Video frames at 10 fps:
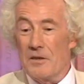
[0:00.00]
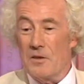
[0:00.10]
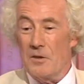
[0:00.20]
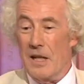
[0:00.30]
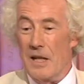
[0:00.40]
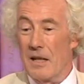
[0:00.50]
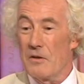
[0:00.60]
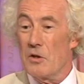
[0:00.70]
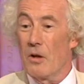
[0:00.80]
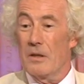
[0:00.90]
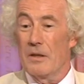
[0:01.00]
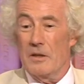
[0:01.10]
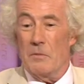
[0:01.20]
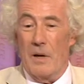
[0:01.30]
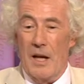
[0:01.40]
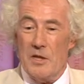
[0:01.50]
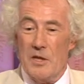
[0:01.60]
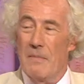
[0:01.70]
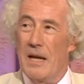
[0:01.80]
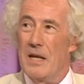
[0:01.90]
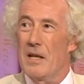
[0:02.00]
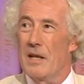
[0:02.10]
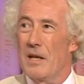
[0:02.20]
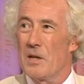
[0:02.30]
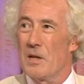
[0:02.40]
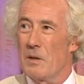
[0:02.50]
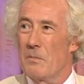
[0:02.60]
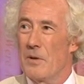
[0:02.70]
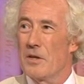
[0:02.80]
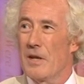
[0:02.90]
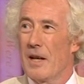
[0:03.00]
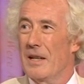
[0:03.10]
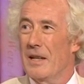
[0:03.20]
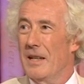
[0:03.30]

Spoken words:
the King of Scotland passed many years as a prisoner